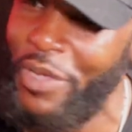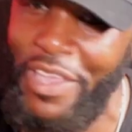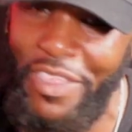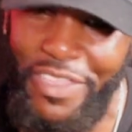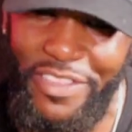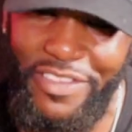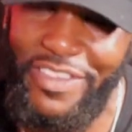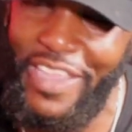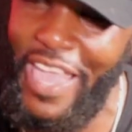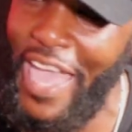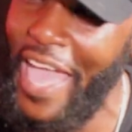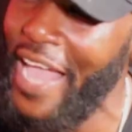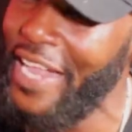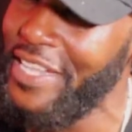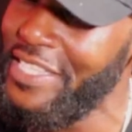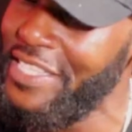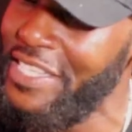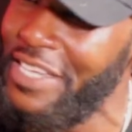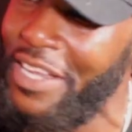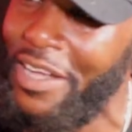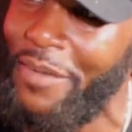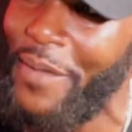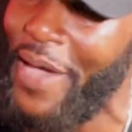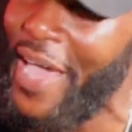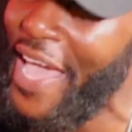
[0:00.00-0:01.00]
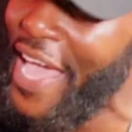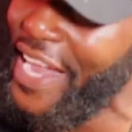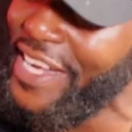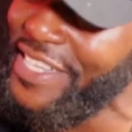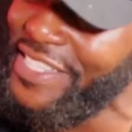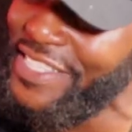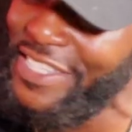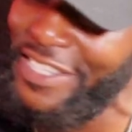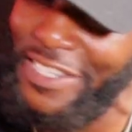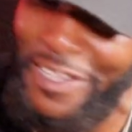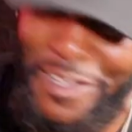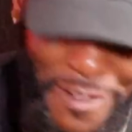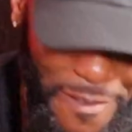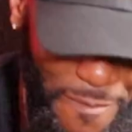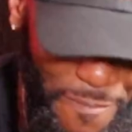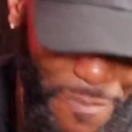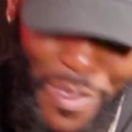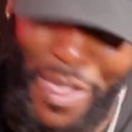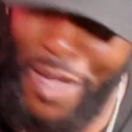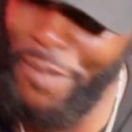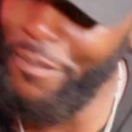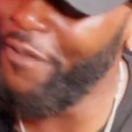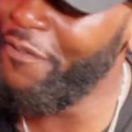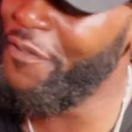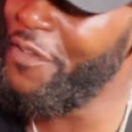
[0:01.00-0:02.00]
Whether it's acting, I'm an actor,
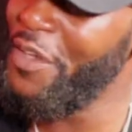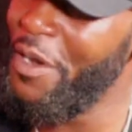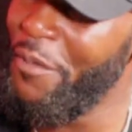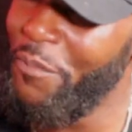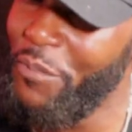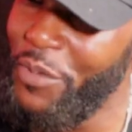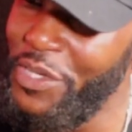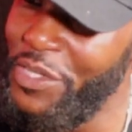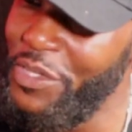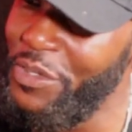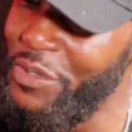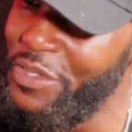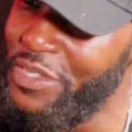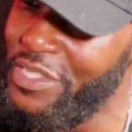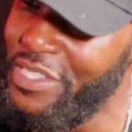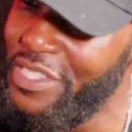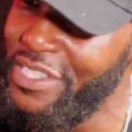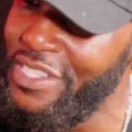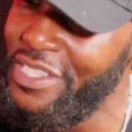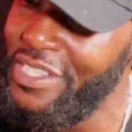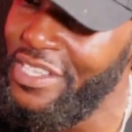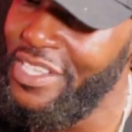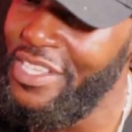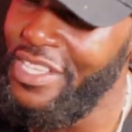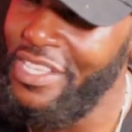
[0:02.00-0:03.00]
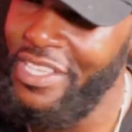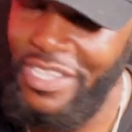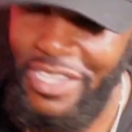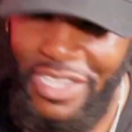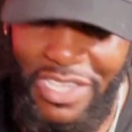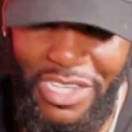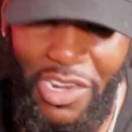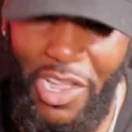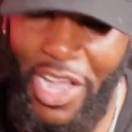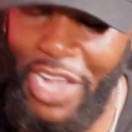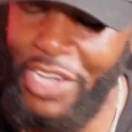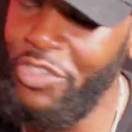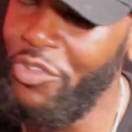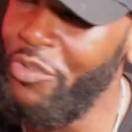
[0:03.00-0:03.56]
I'm a film producer, you know,